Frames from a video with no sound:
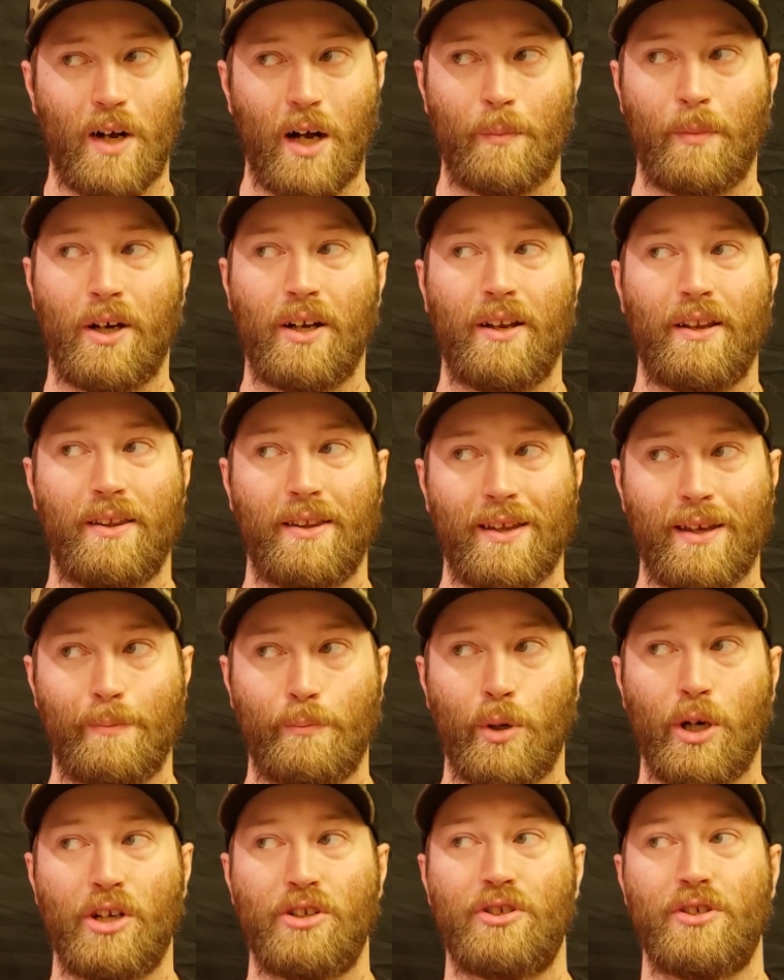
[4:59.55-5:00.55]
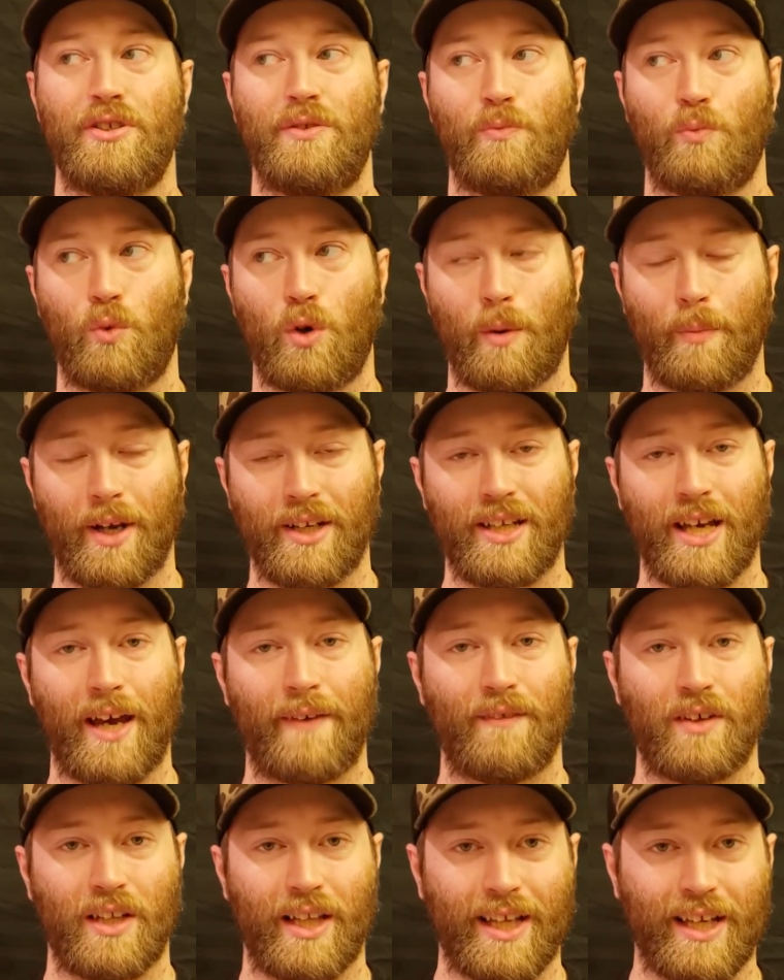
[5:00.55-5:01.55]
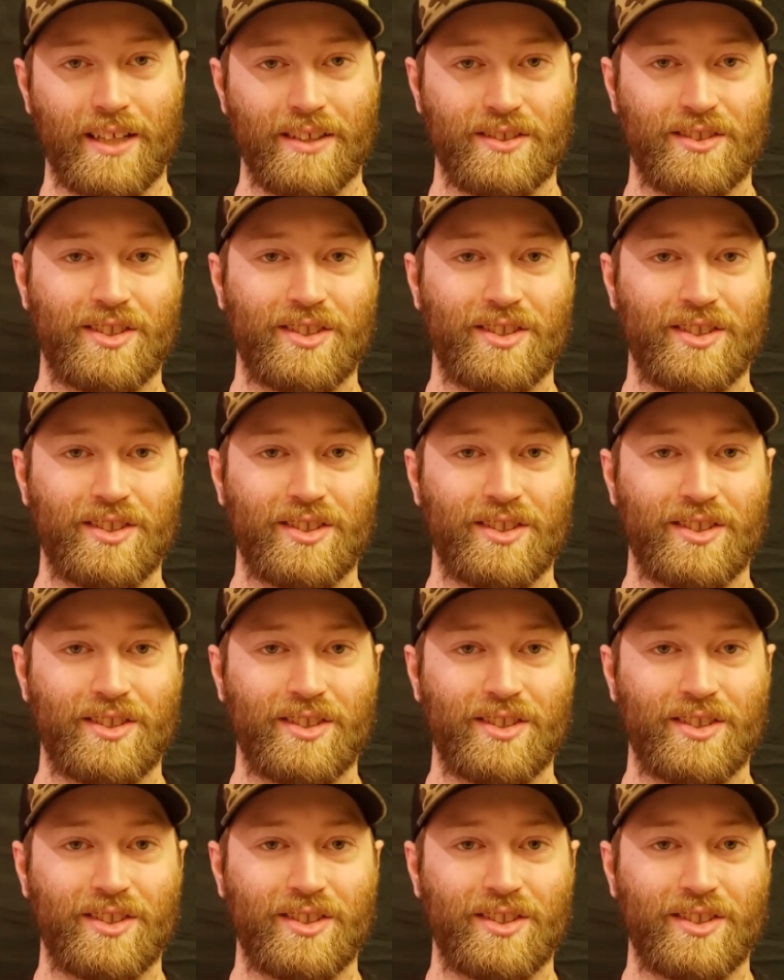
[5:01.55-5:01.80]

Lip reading: I'm under the impression we're about to have a